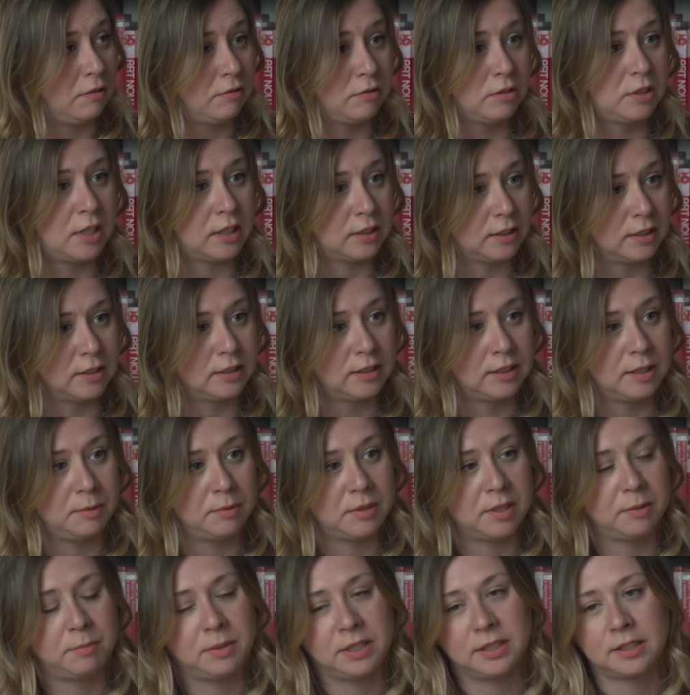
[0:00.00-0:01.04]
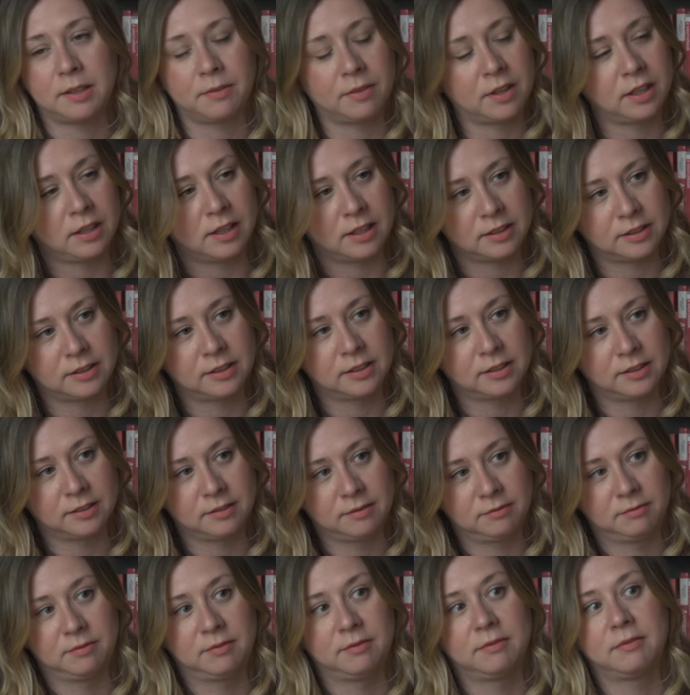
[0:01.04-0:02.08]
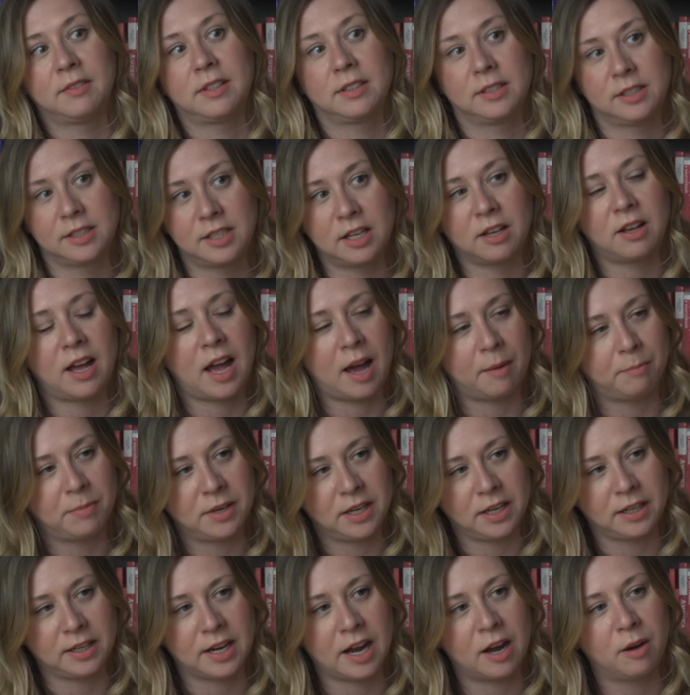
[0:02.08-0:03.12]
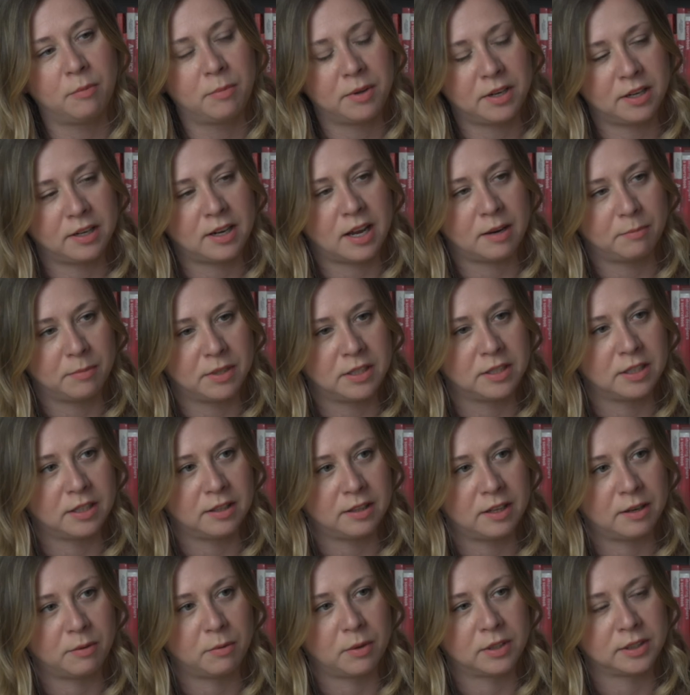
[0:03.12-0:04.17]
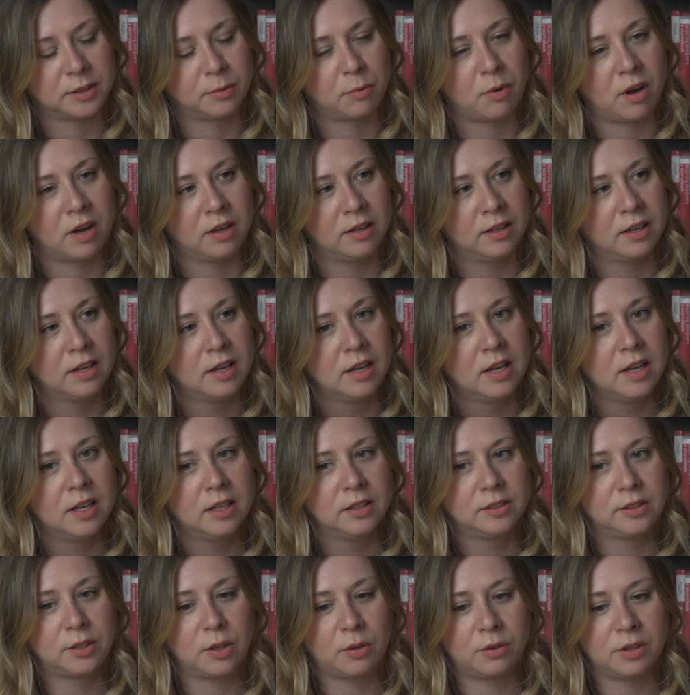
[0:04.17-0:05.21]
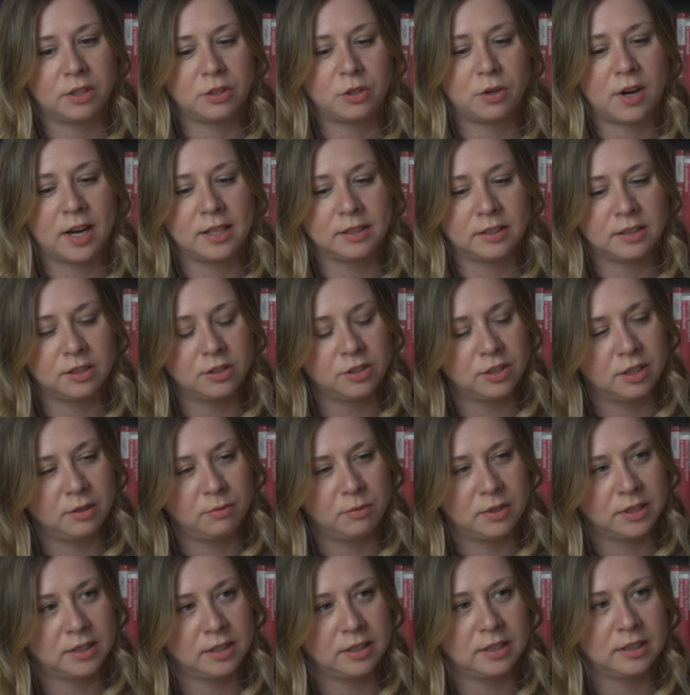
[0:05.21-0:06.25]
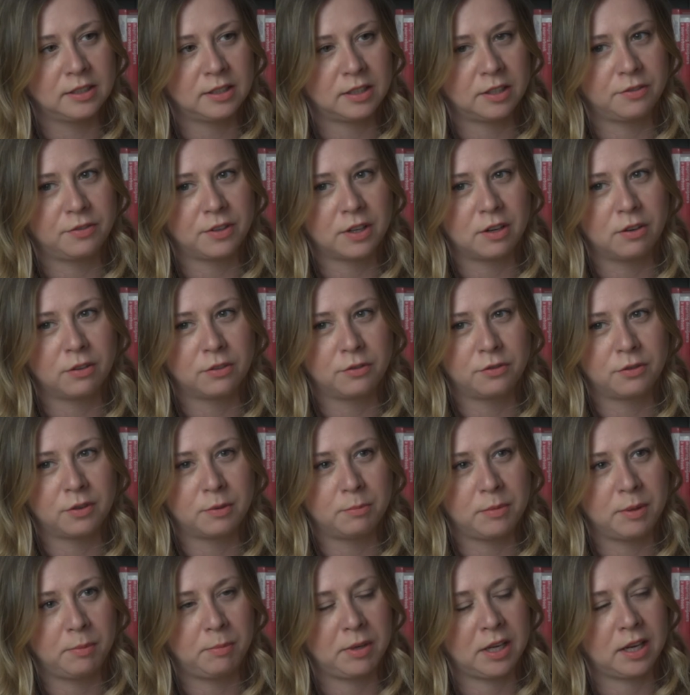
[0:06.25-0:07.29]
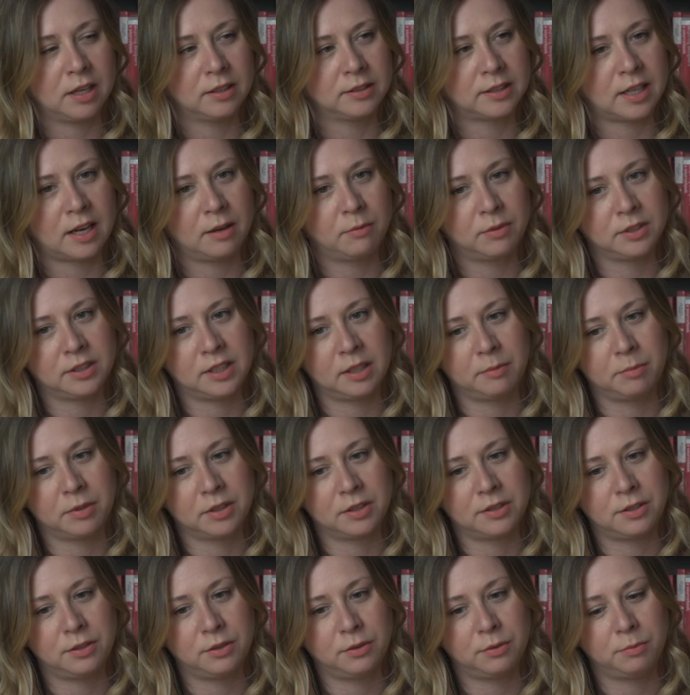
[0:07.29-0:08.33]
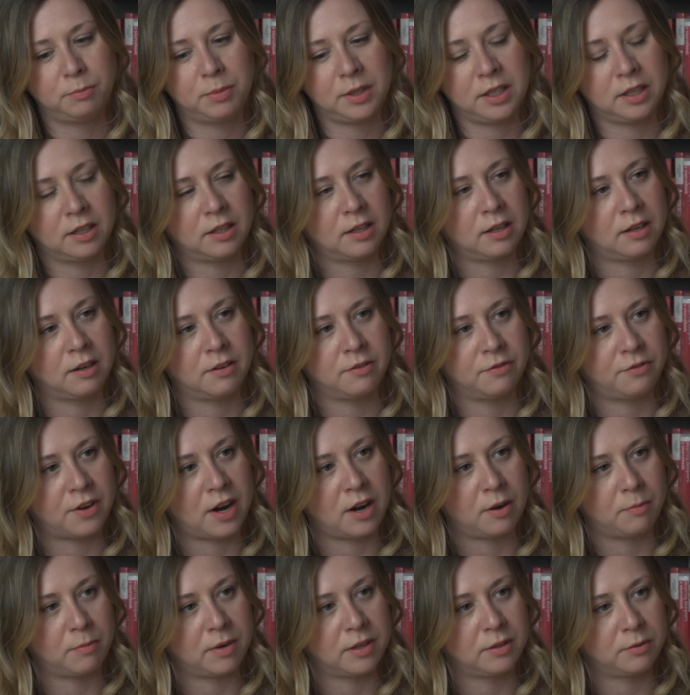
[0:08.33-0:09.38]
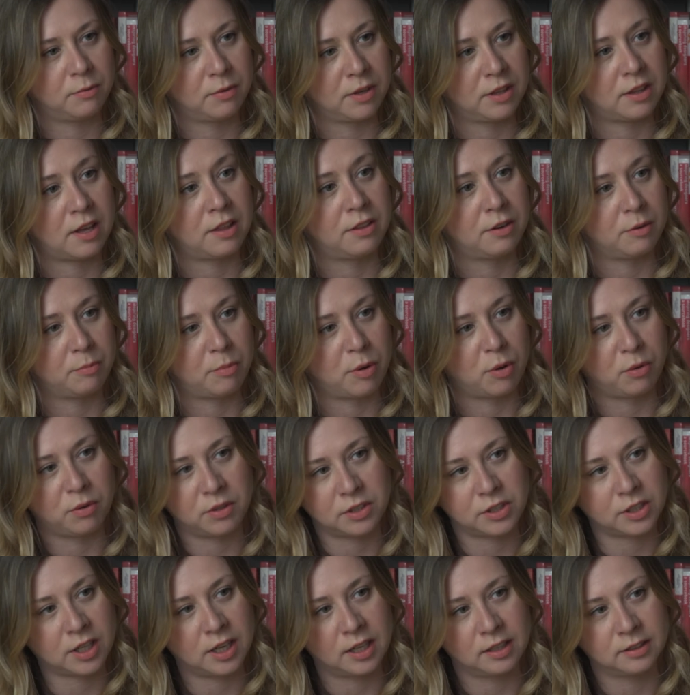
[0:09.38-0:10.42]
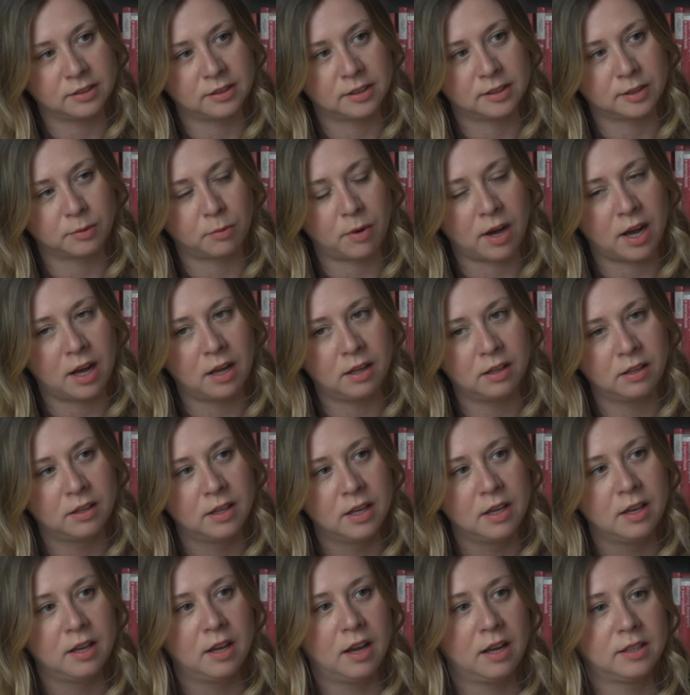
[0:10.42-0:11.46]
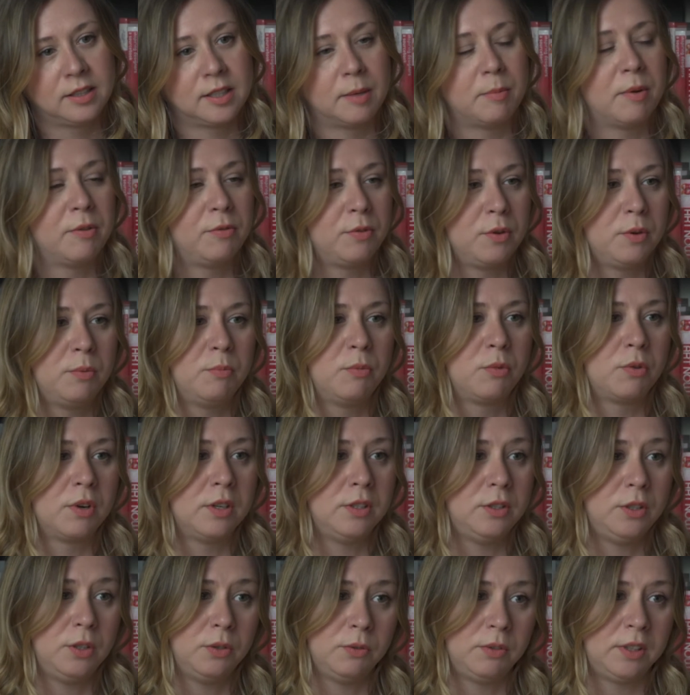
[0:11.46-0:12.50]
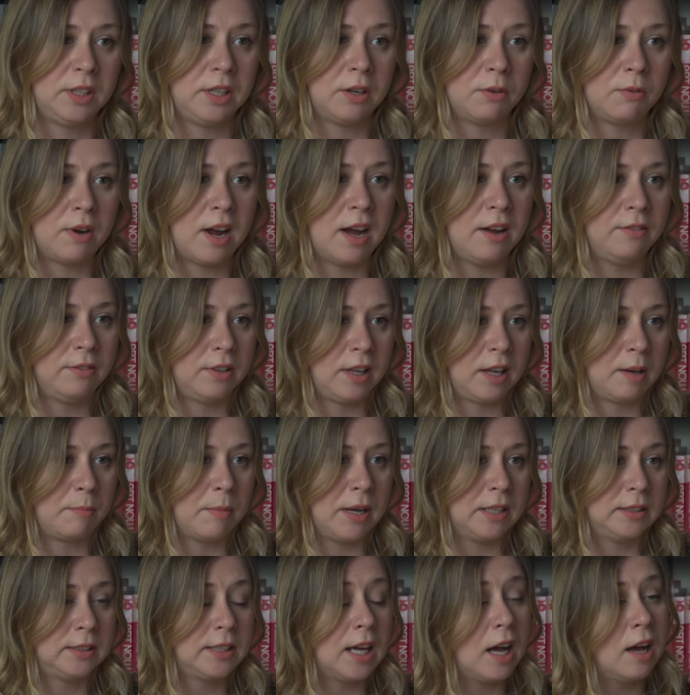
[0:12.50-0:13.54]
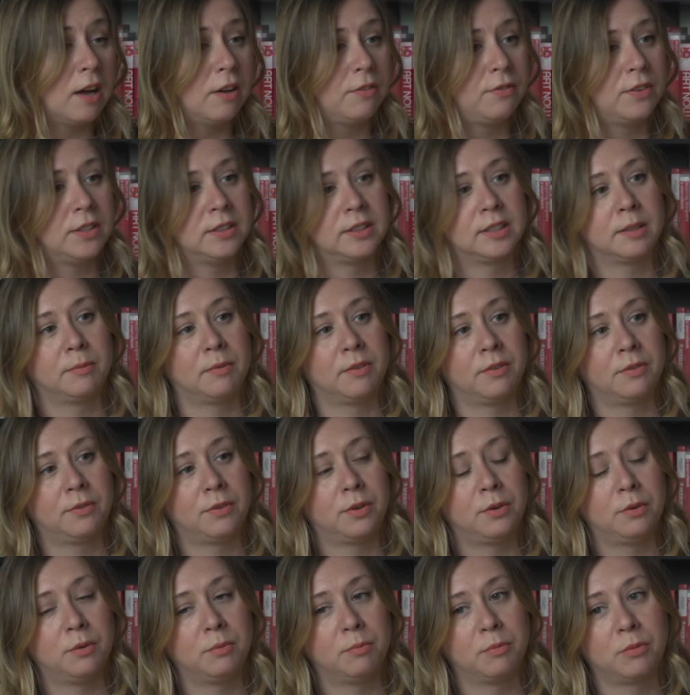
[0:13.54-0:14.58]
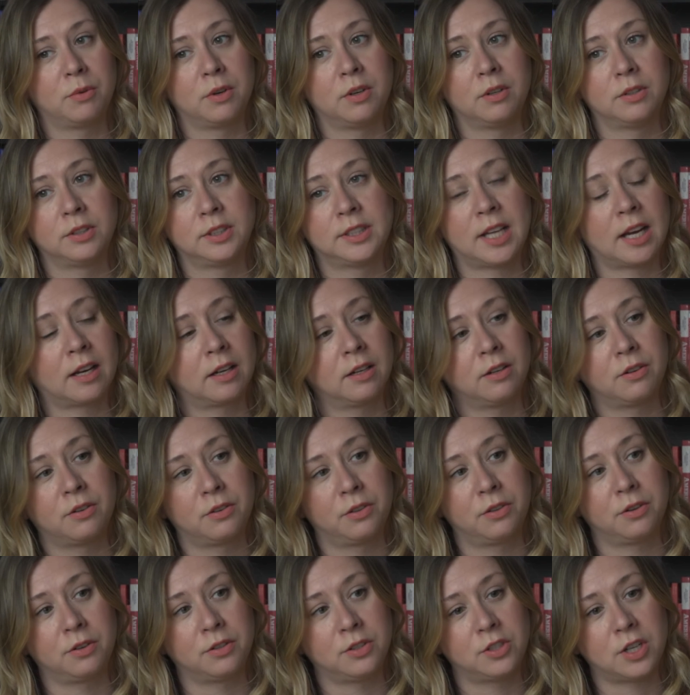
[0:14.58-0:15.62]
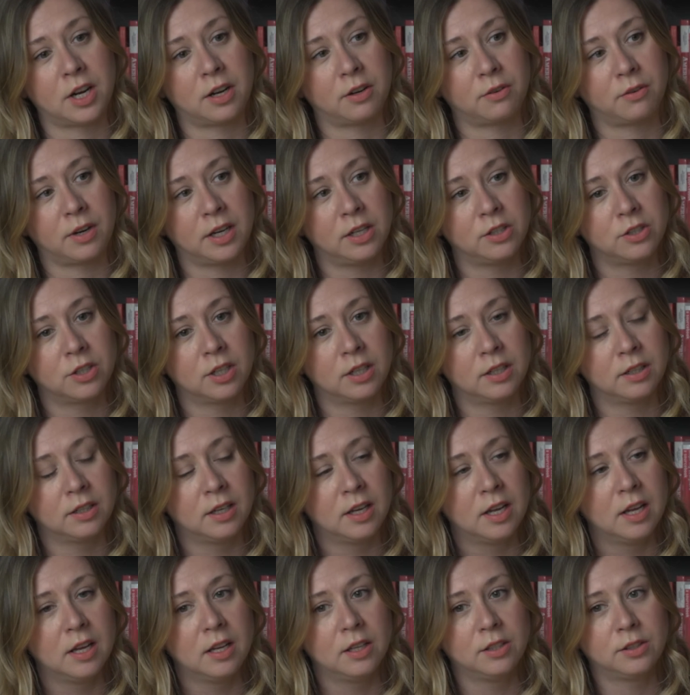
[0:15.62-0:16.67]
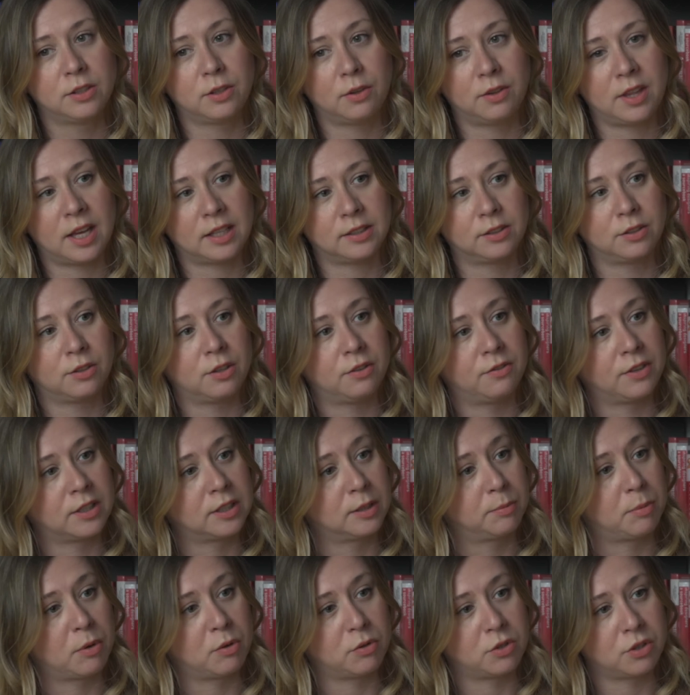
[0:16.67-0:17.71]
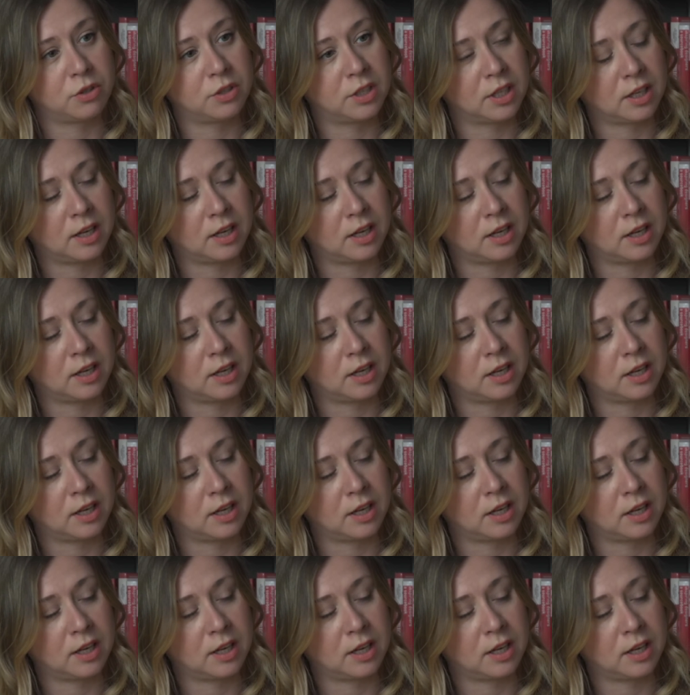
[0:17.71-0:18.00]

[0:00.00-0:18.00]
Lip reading: doesn't seem to be something that's still happening now, but in Edmonton there was one. So the transition wasn't as difficult for me because I was able to be in an environment with other Polish kids as well, some of whom were newly arrived like myself and some of whom were second or third generation. So that sort of exposure to